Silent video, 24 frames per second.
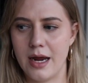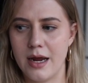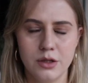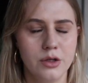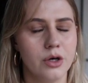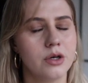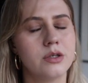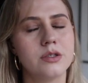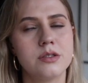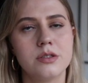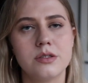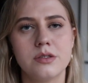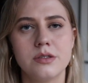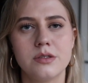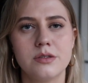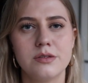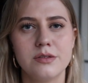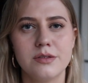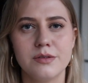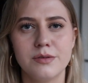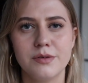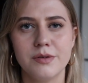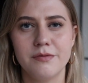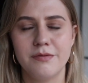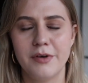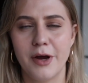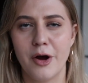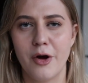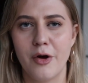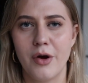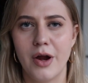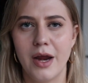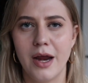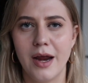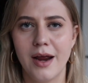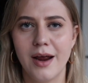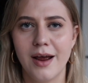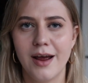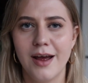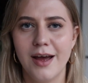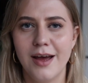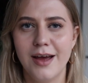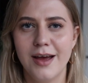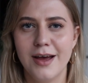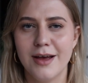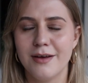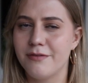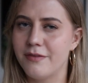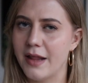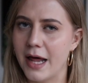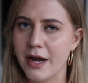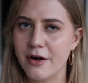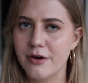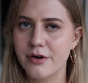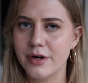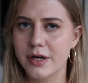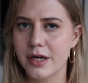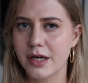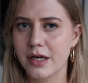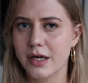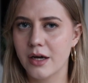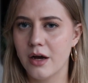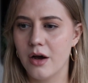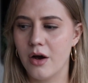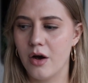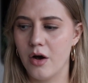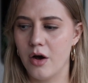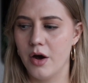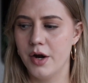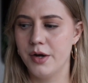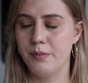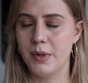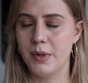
looks very flattering on